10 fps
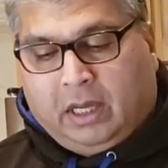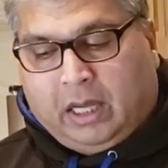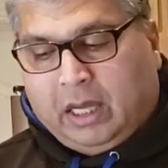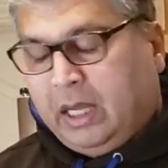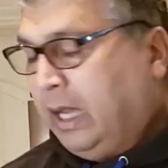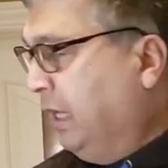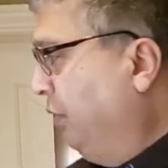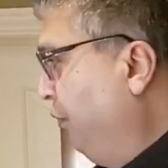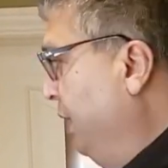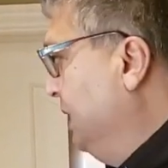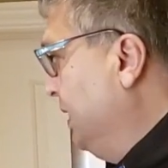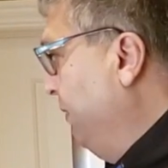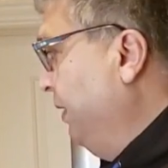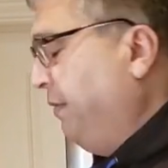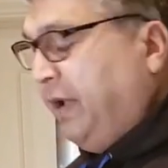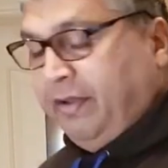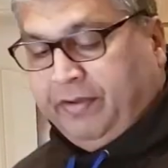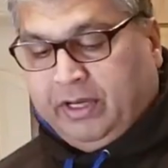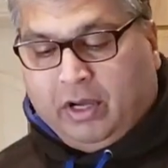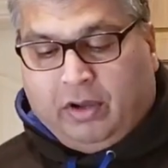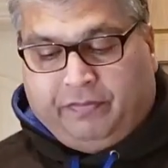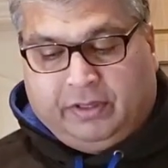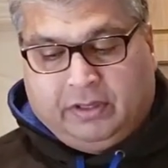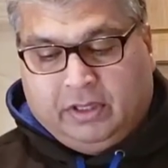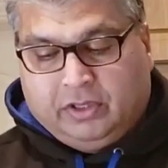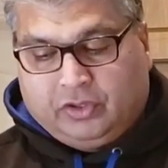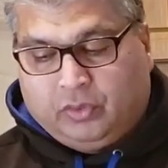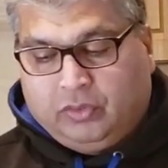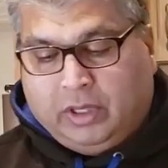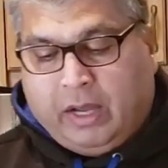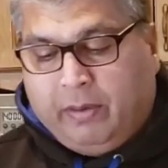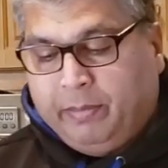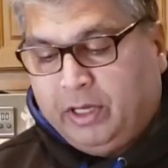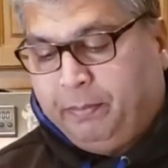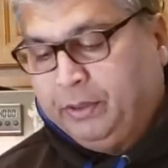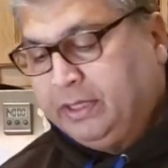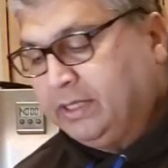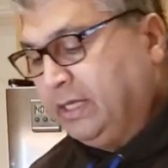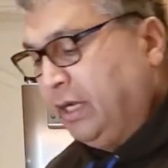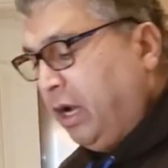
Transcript: at 375 in the oven. So now I'm going to put this in the